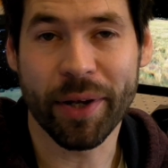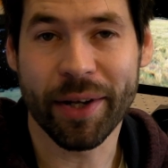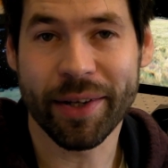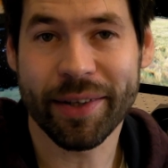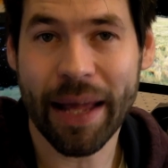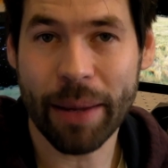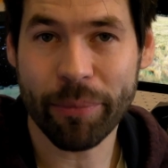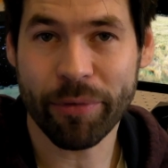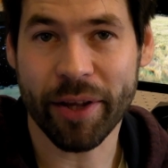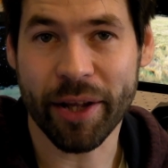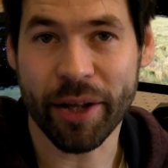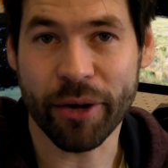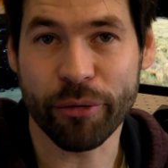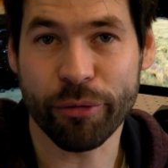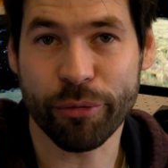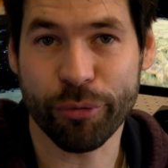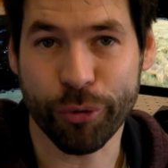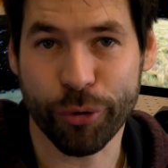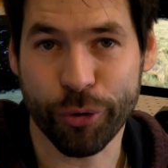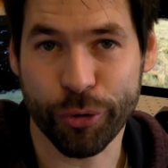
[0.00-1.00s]
adapting it
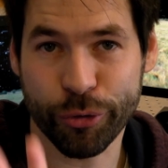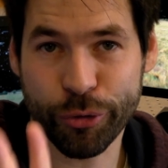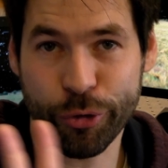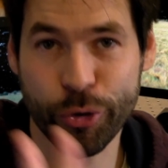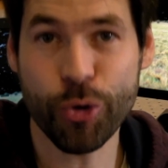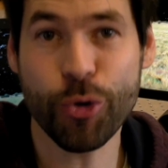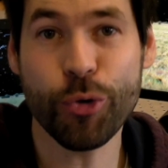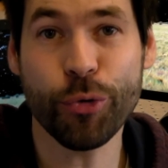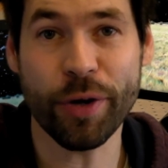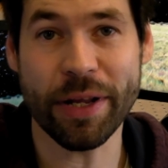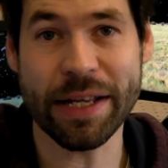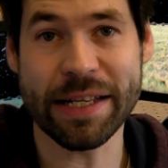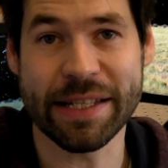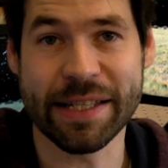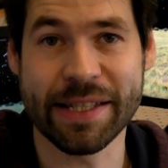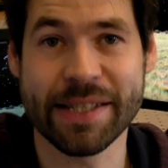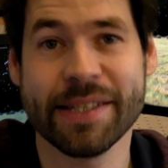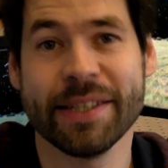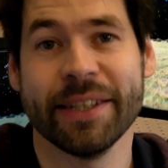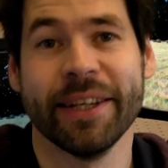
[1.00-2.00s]
for two
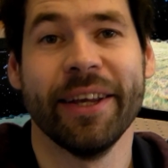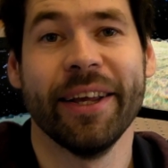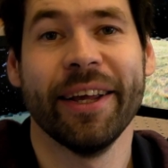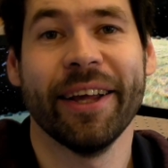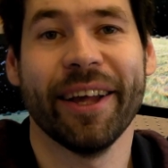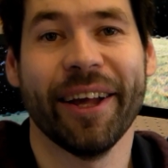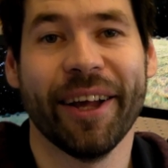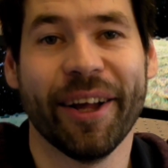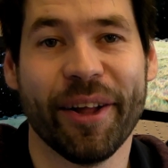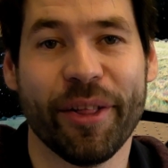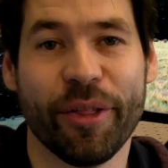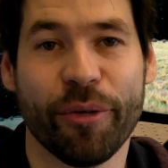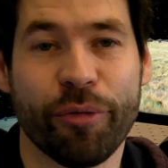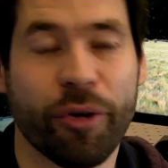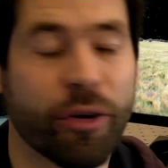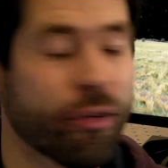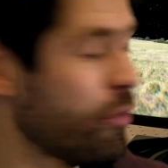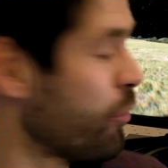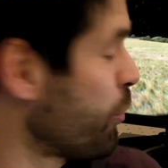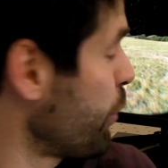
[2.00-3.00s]
reasons. The
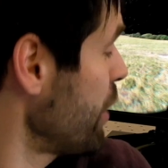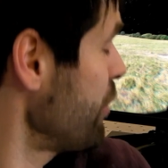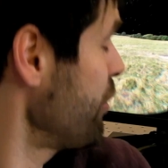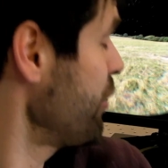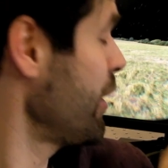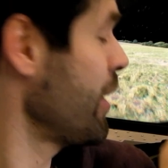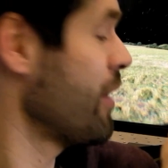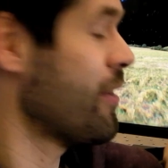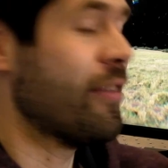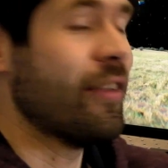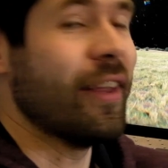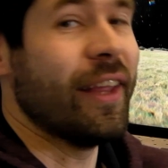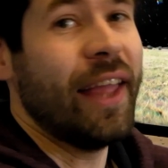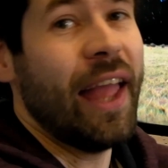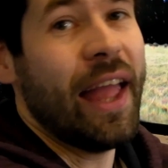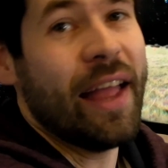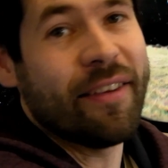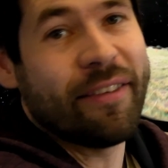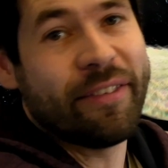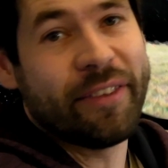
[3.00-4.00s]
first of which is to
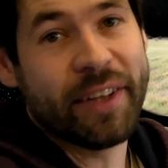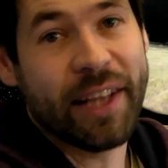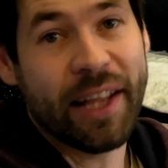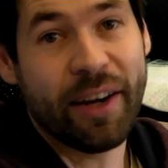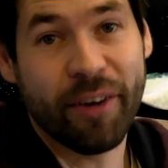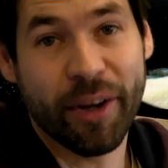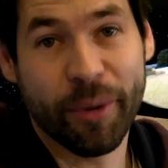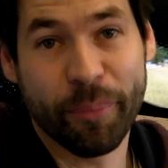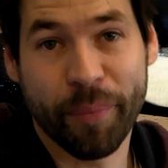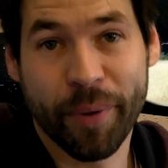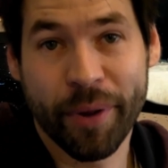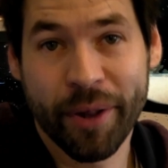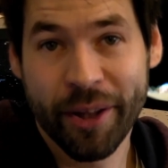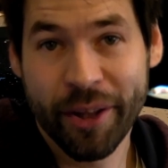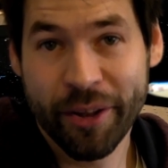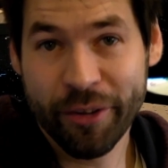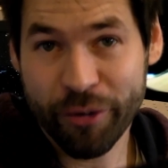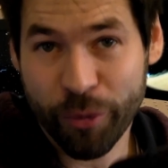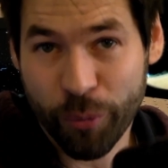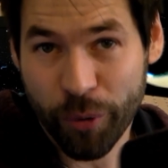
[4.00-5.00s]
get
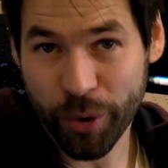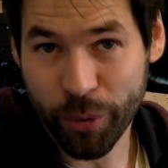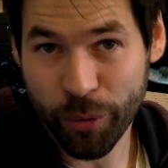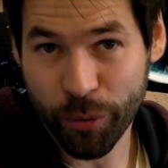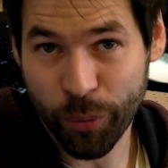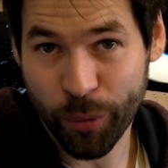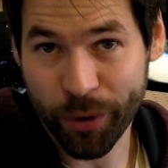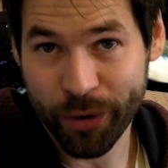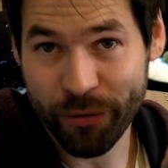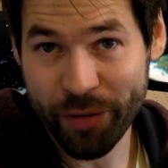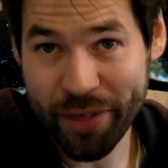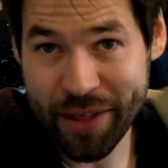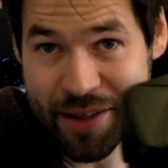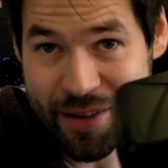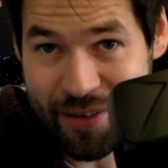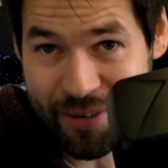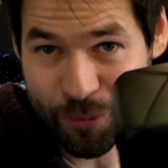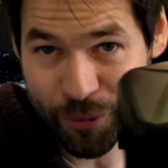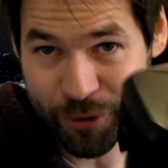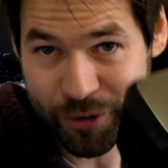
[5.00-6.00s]
Stellarium to work with one of
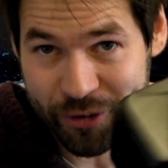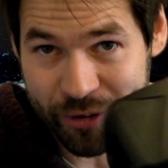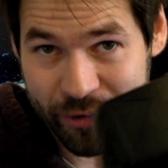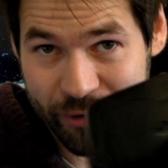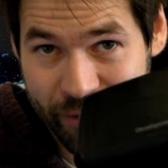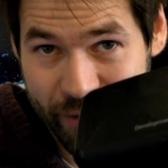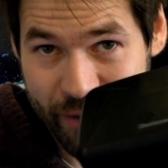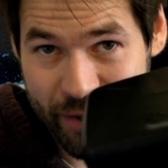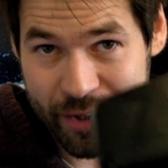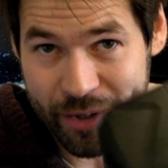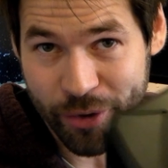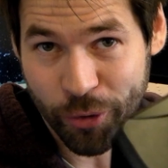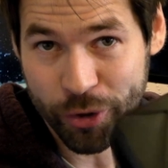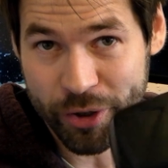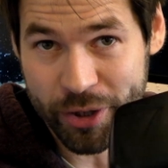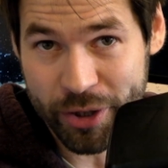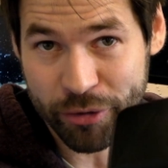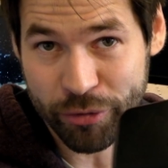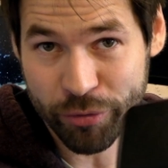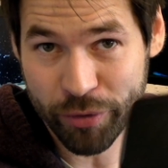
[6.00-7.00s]
these, which is the
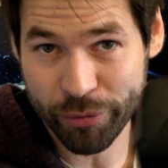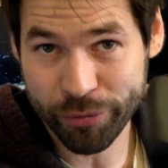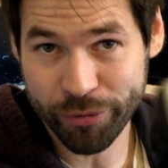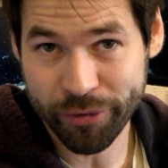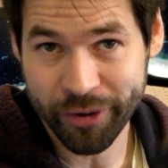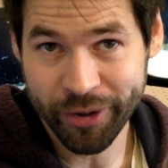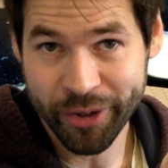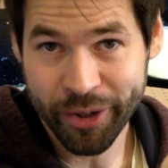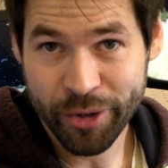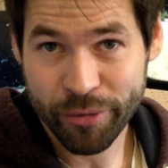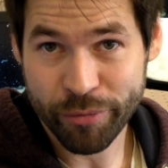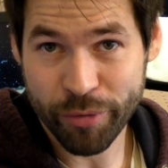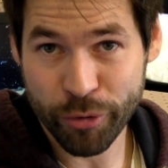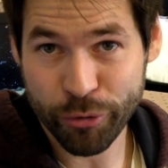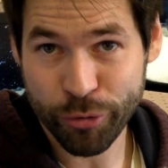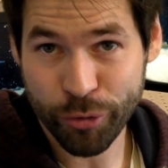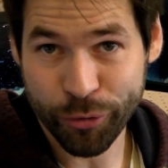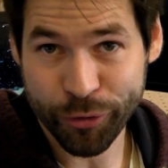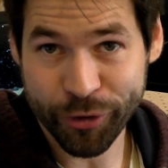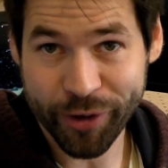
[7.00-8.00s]
Oculus Rift
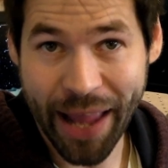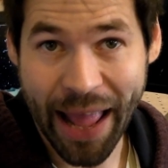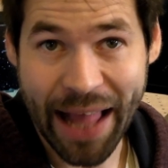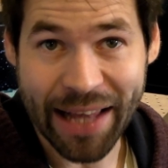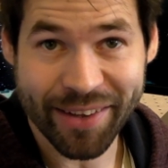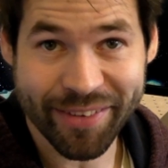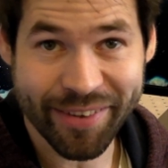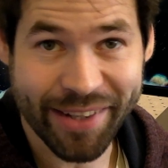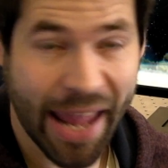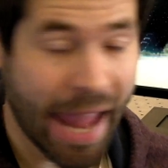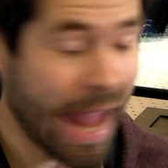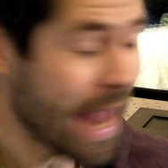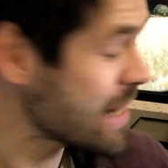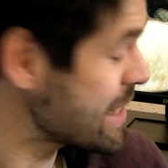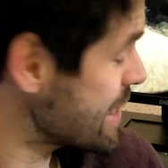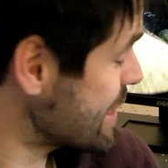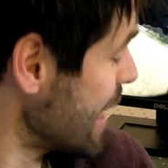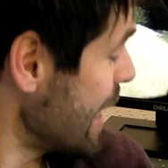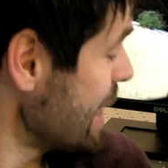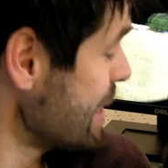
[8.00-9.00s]
virtual reality
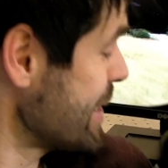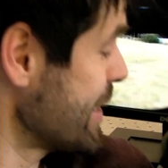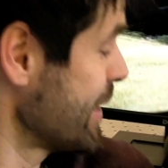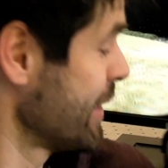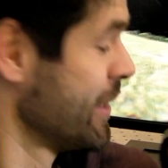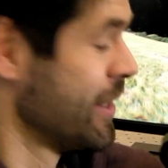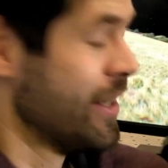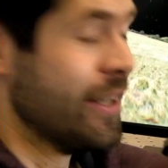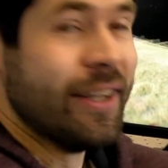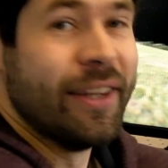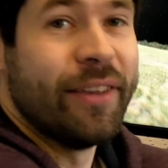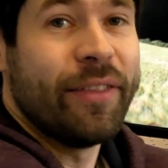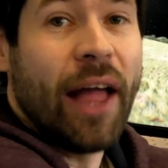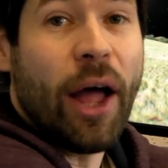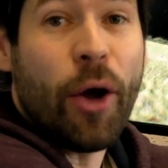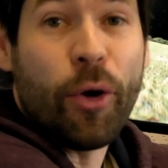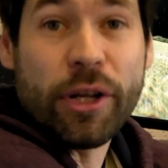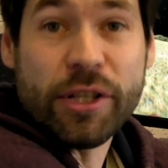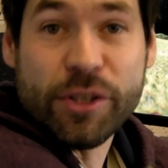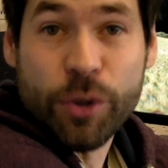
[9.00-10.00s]
headset.
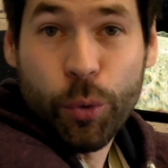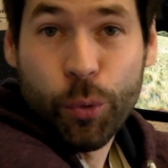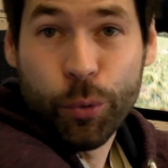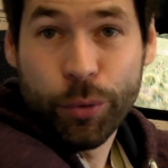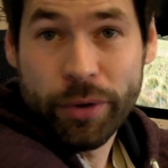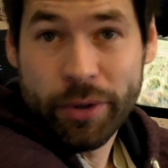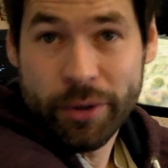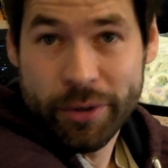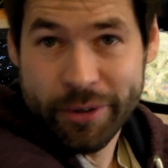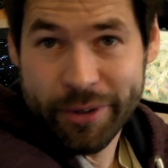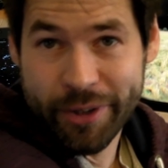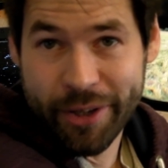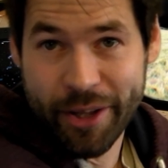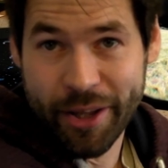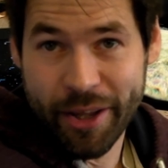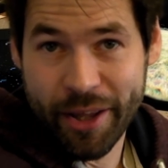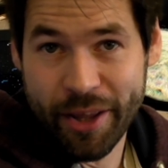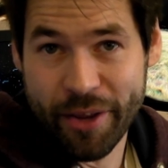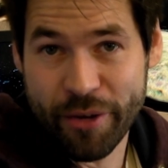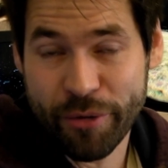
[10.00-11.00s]
That on its own
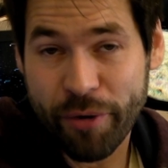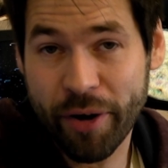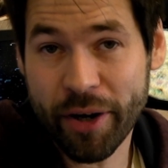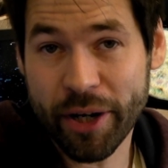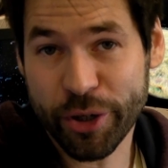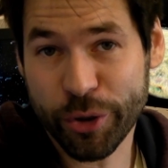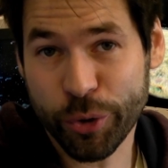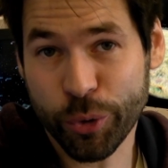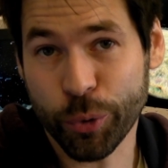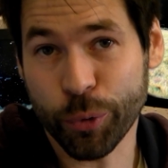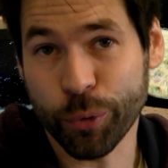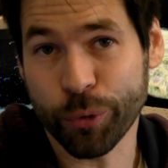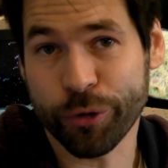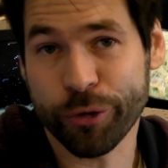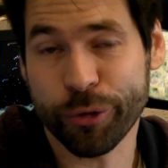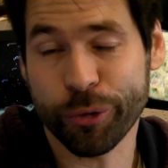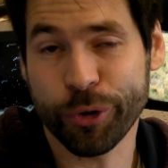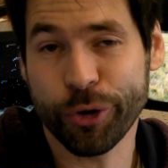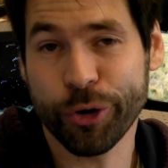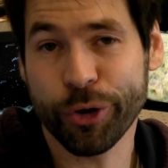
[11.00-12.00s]
is very cool,
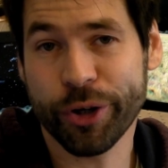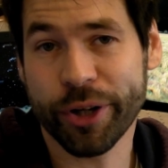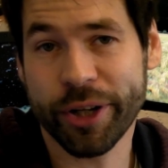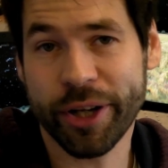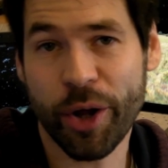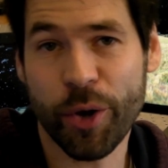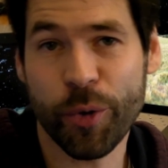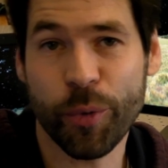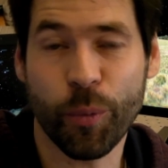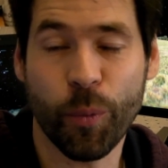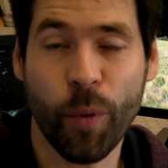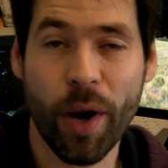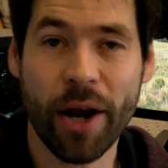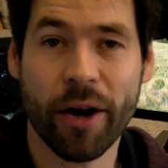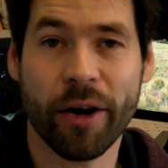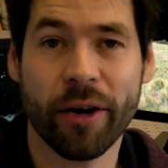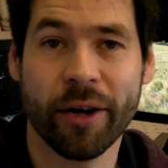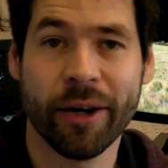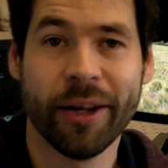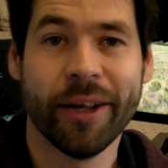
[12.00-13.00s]
so you can now
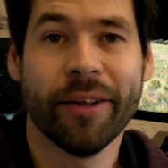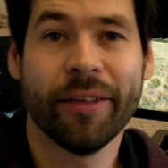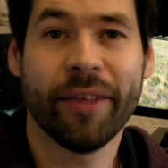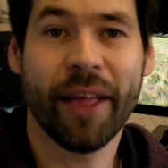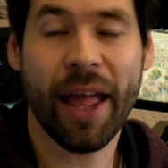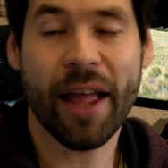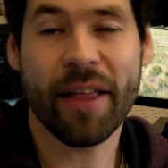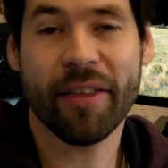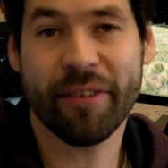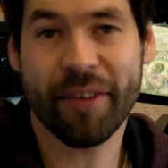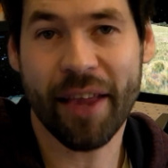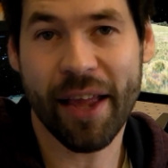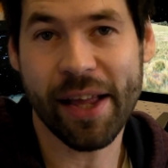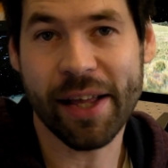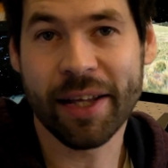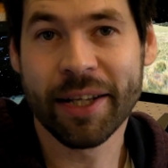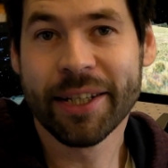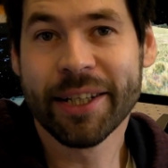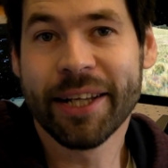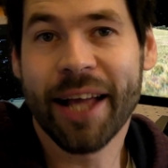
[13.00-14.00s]
wear the
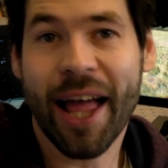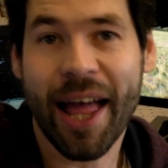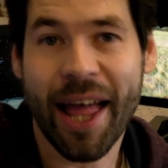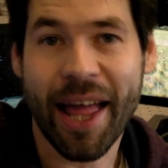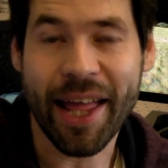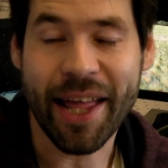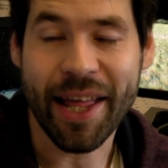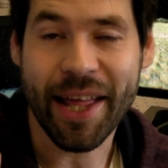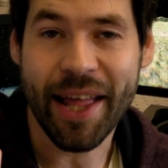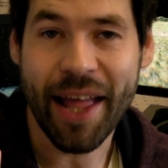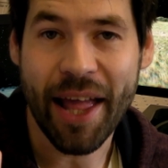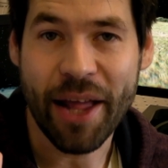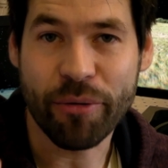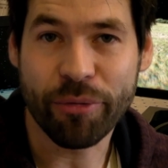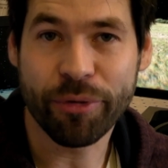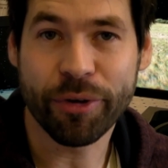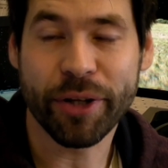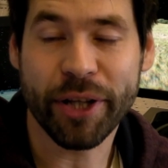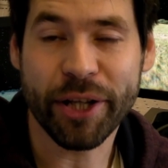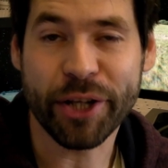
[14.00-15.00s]
headset and
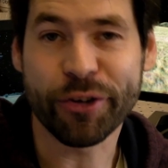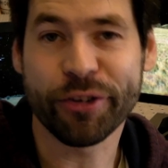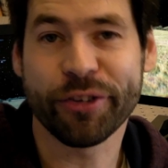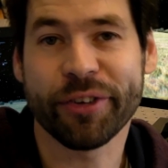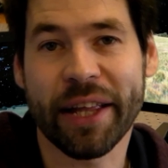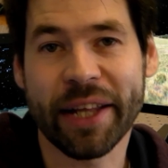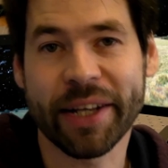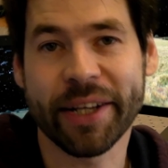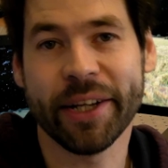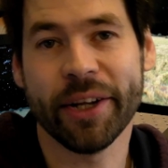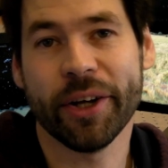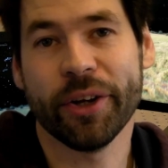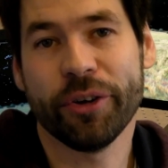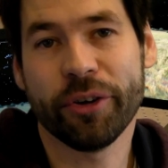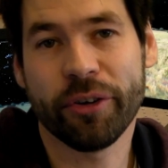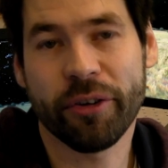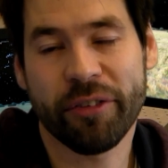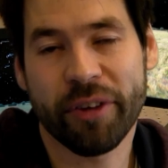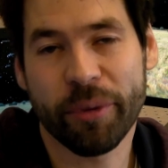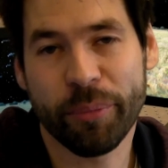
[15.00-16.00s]
feel like you're standing
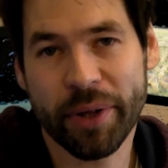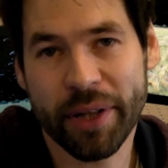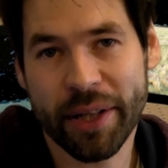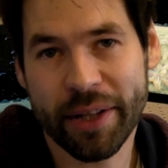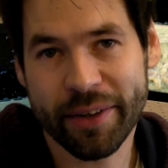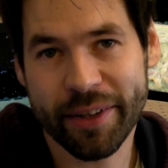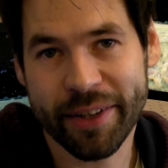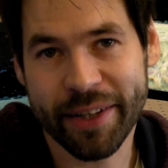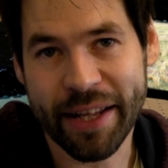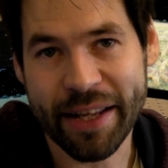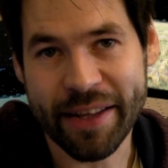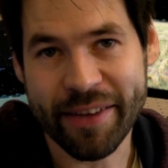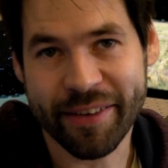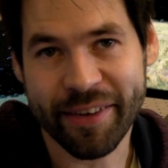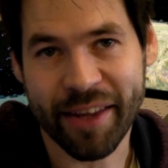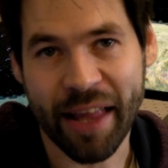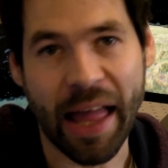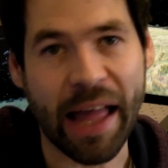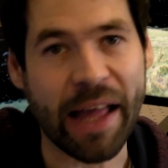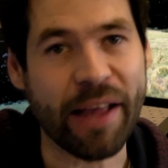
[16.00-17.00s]
under a simulated night
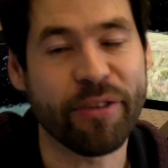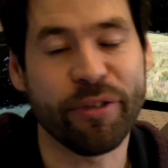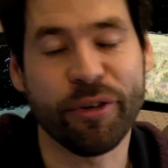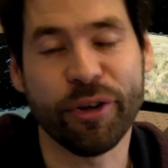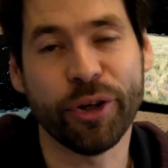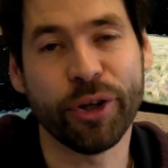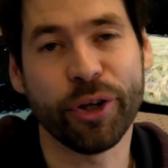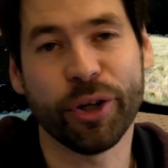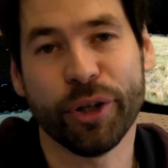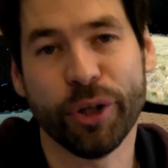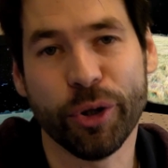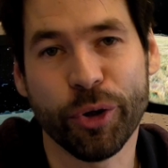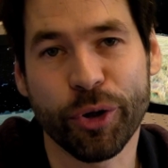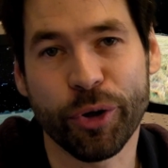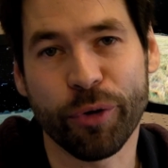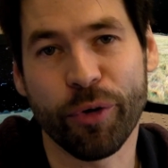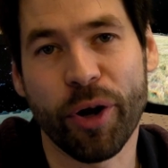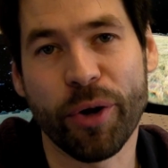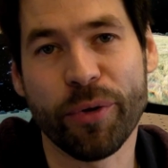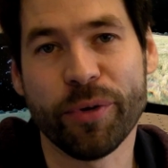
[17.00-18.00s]
sky, so you can look
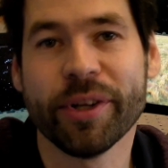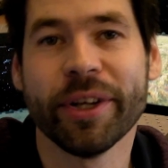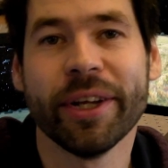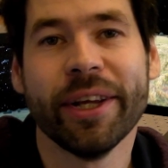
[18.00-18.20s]
around.